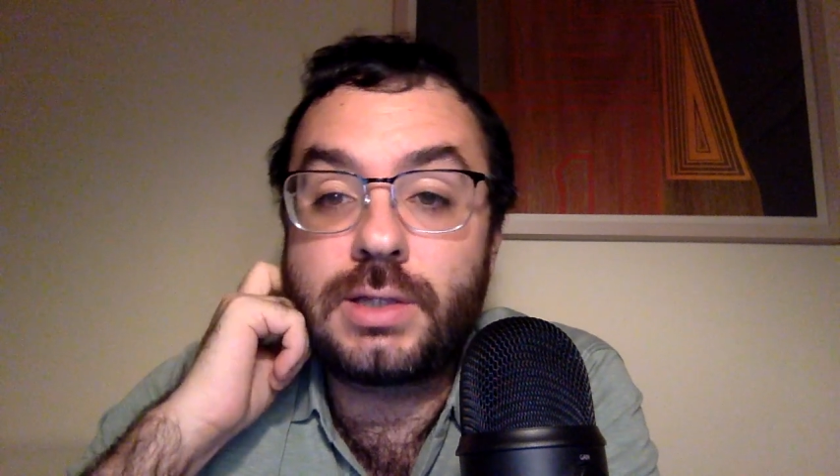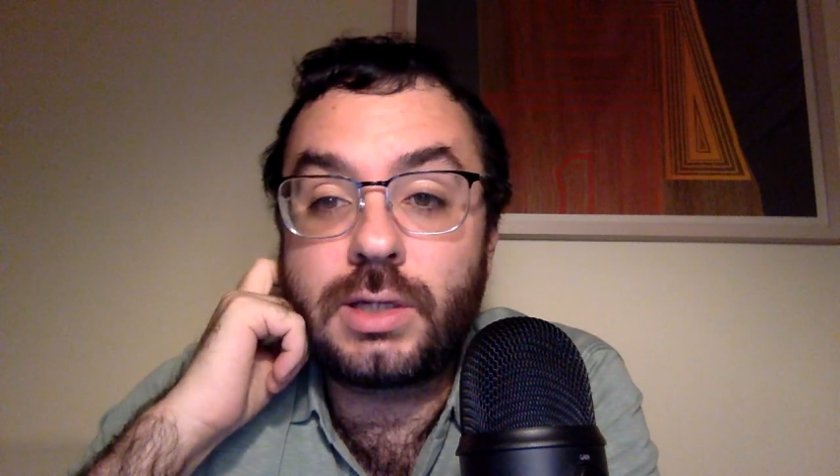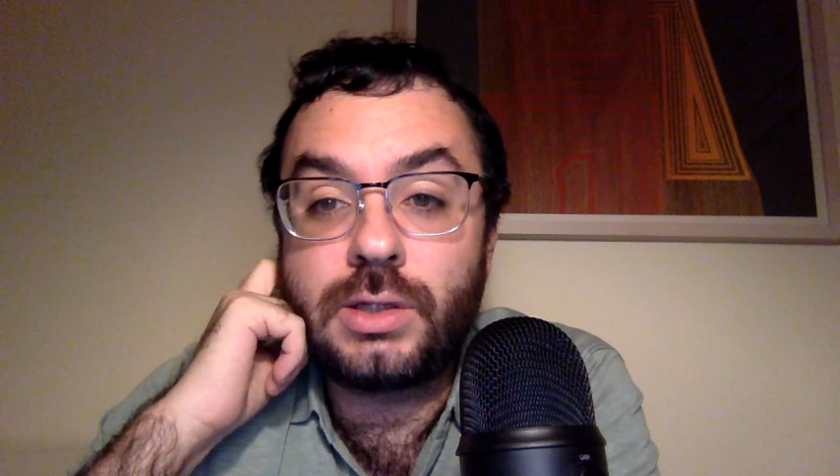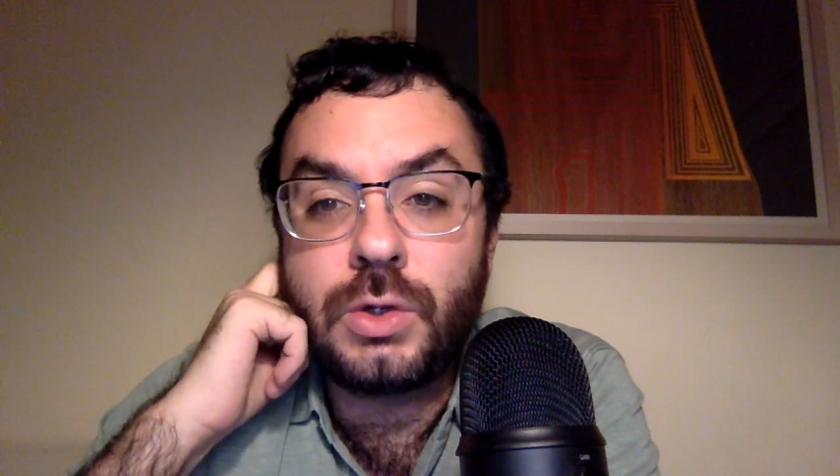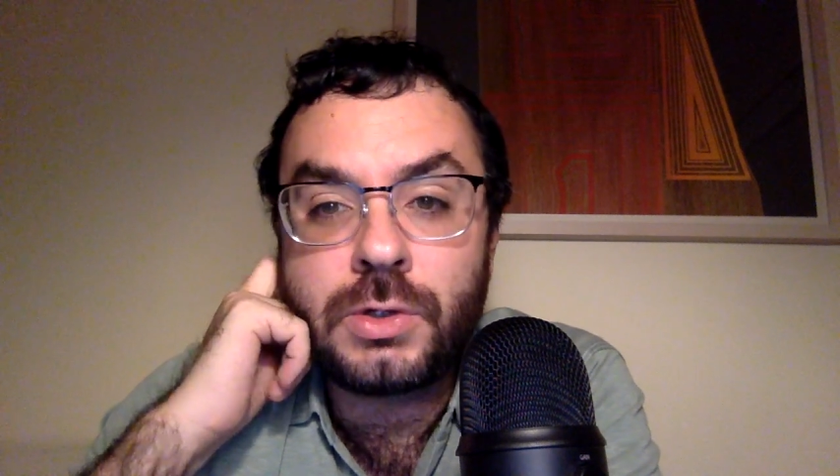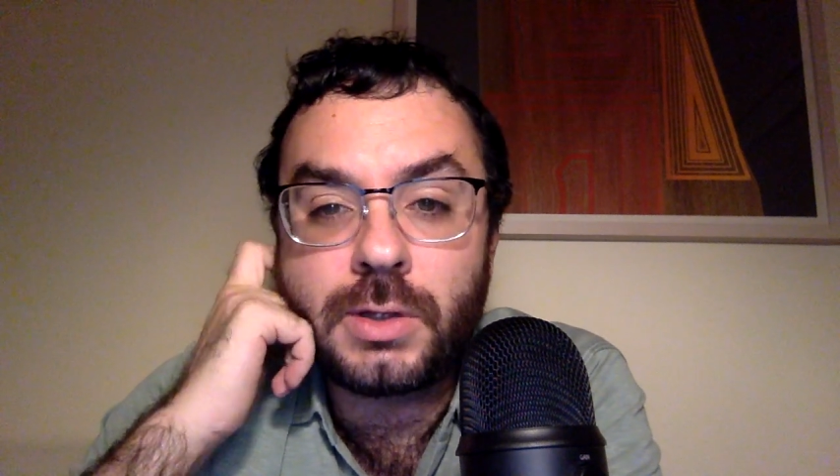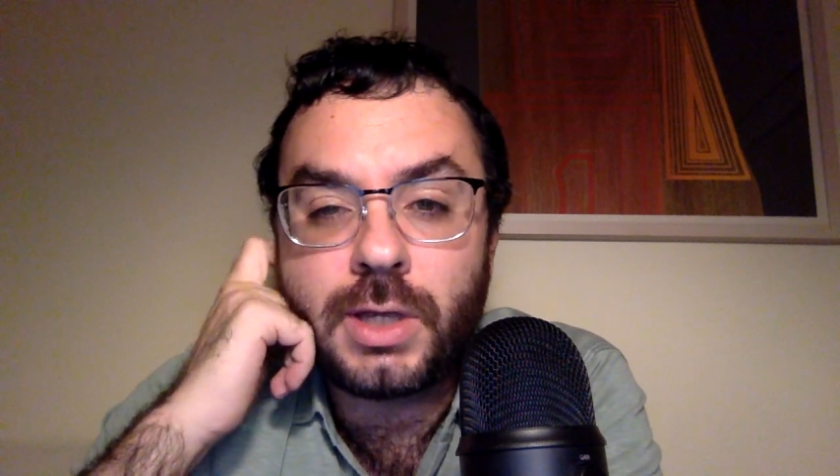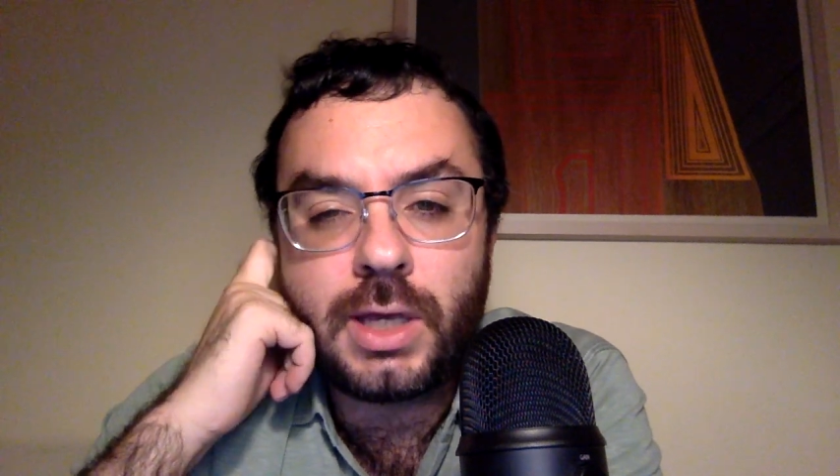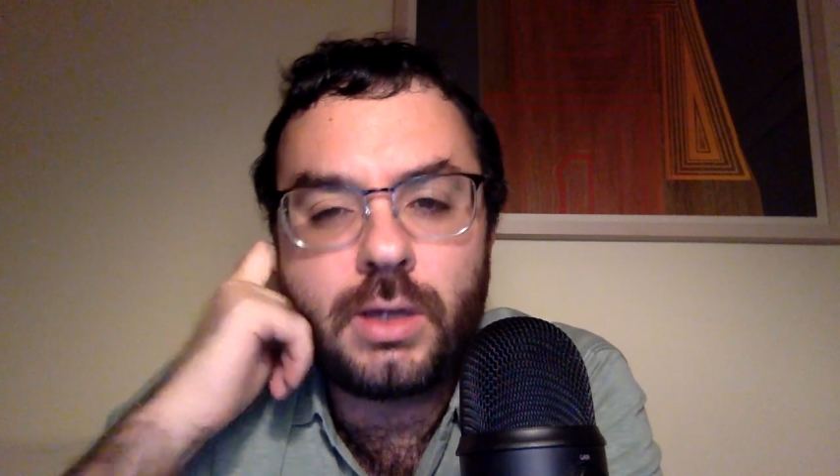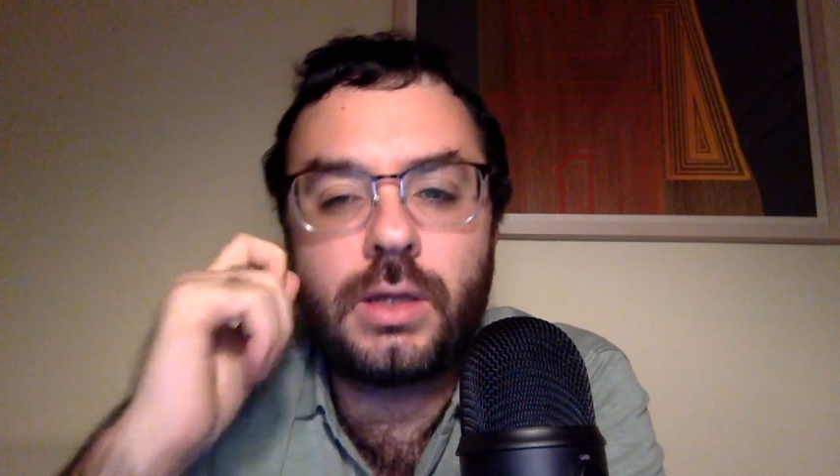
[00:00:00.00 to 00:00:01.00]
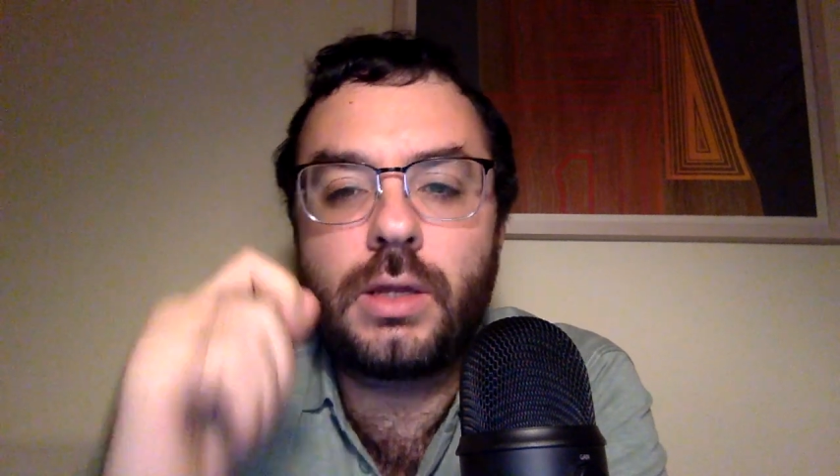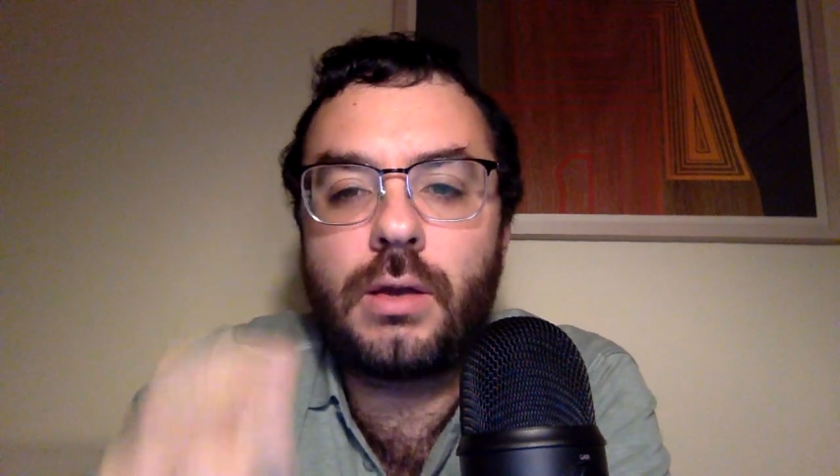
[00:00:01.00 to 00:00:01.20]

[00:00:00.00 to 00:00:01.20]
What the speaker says: And usually